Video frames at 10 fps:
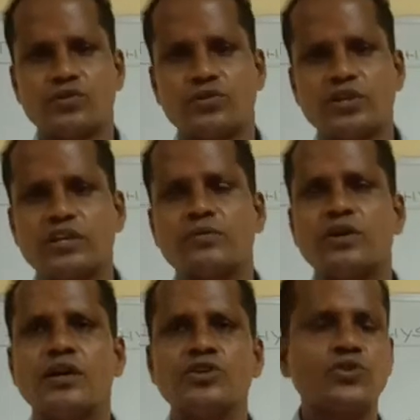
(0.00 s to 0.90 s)
Okay.
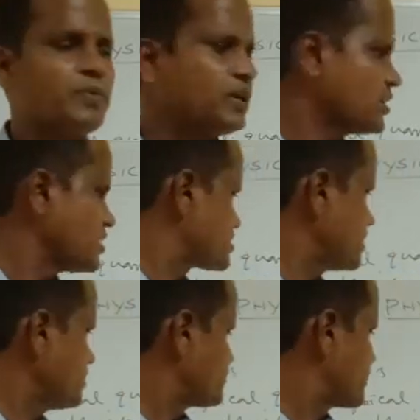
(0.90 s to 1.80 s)
So meter is
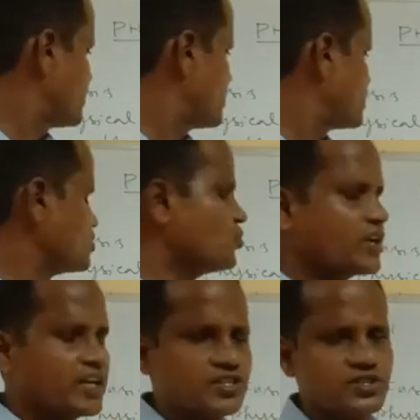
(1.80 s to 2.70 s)
a
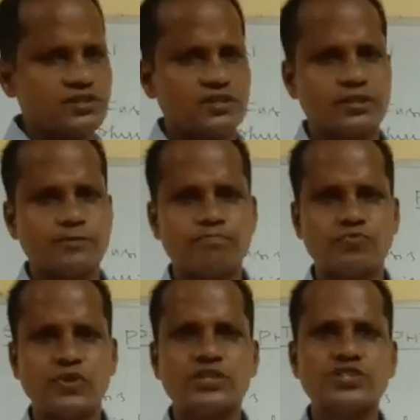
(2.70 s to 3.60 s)
unit.
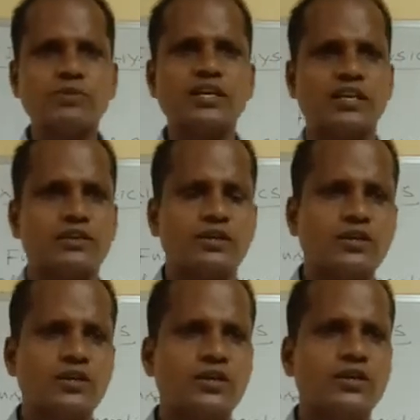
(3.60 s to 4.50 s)
Similarly,
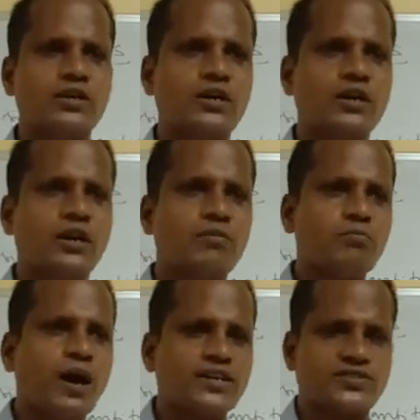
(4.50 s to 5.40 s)

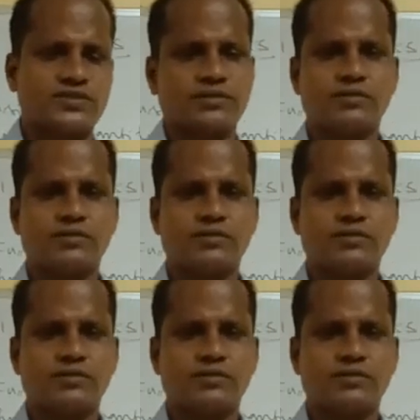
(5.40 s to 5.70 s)
mass.